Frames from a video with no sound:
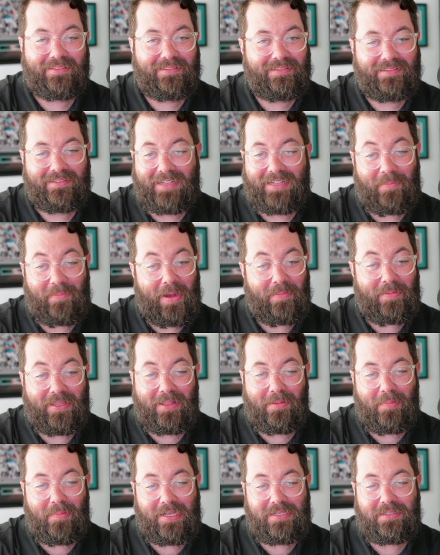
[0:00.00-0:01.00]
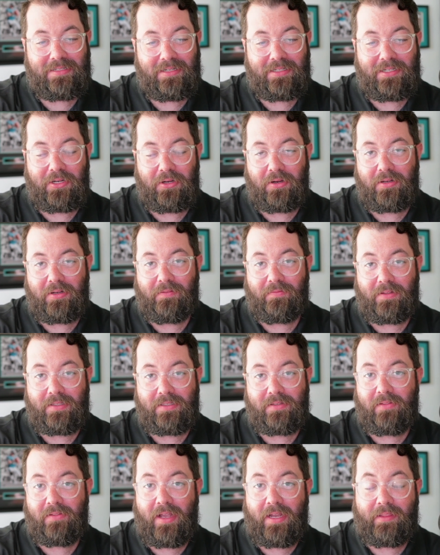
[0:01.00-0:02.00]
might be the best interior
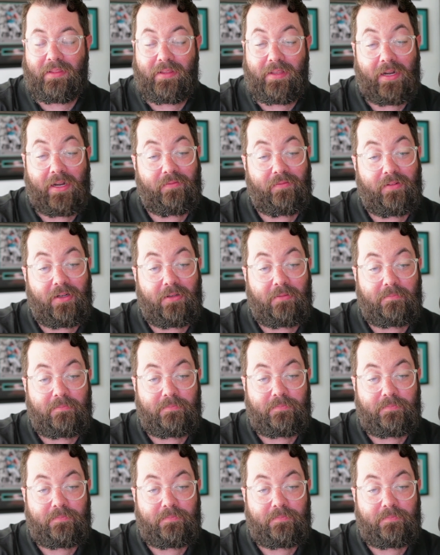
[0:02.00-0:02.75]
defensive line in the NFL.